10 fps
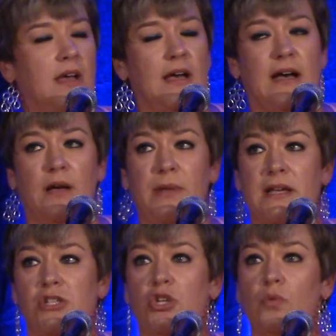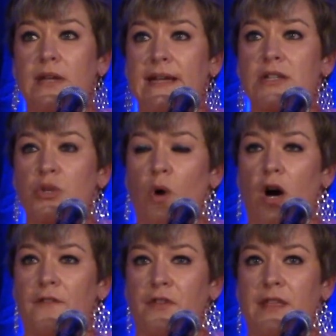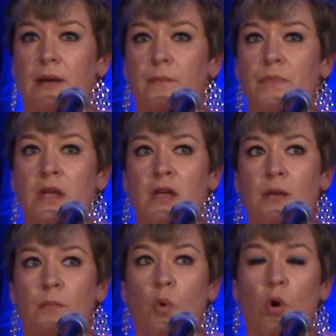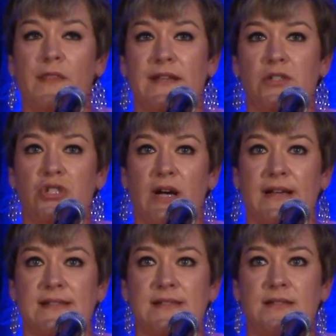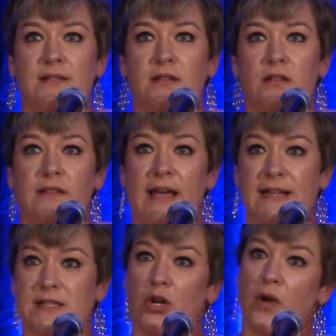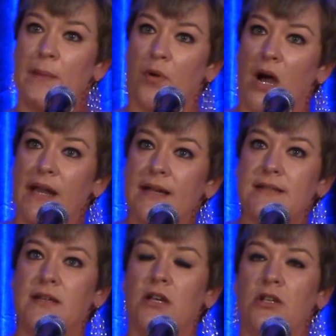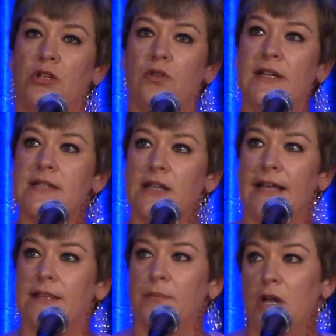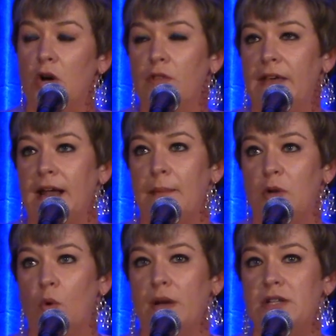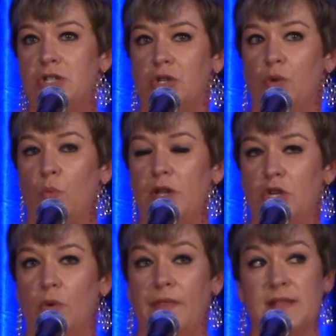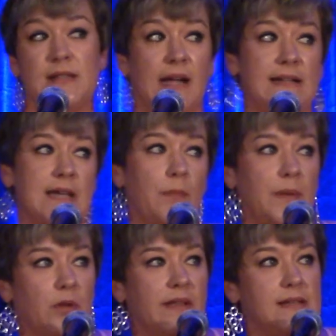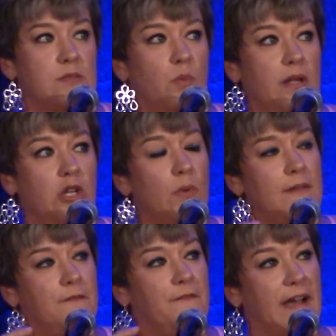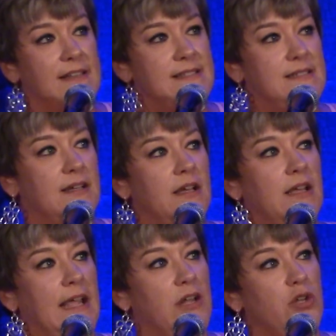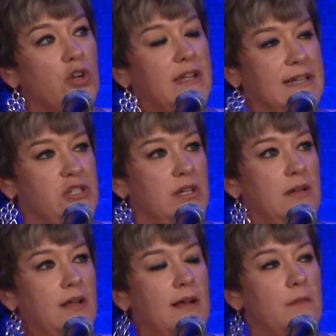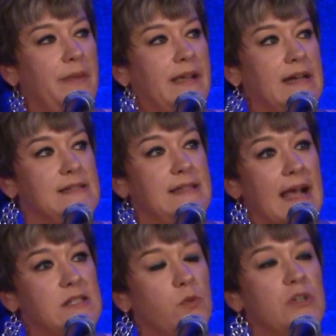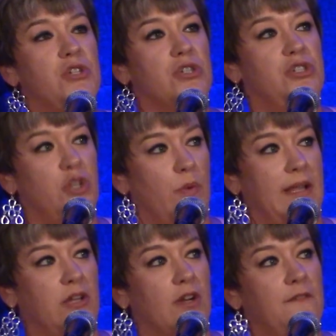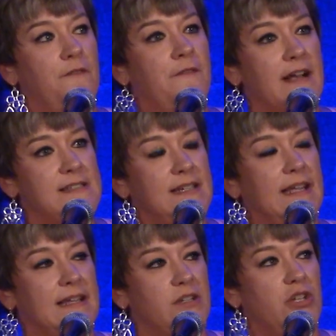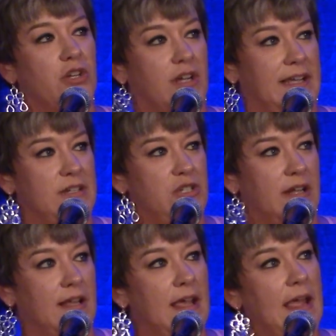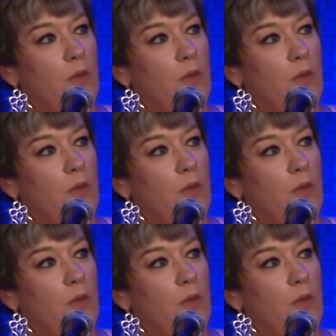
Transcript: Because you need to offer them more than just that it's a great product. You need to let them know that I'm going to, and I tell people this, when you invest in your kitchen, because that's what you're doing. You're investing into your kitchen.